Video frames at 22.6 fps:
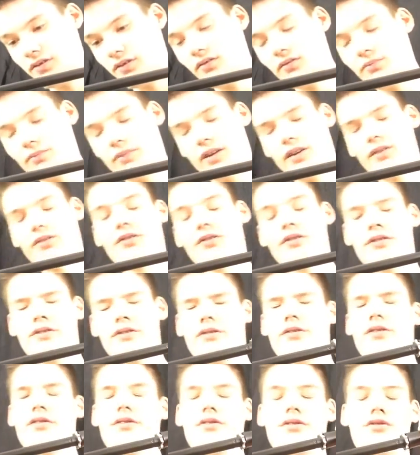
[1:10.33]
Basically, you
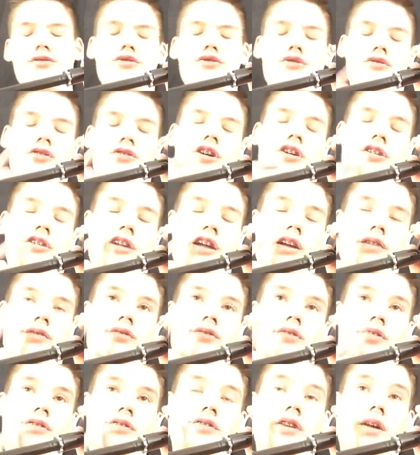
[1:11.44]
just use your tongue actually
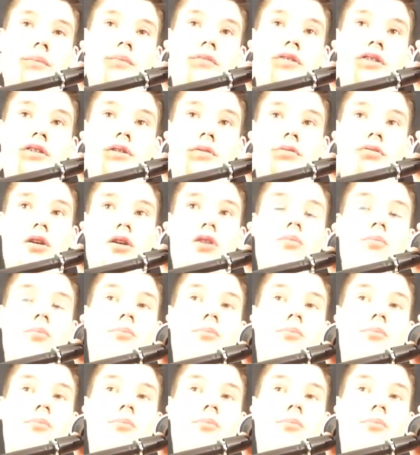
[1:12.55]
to stop the airflow.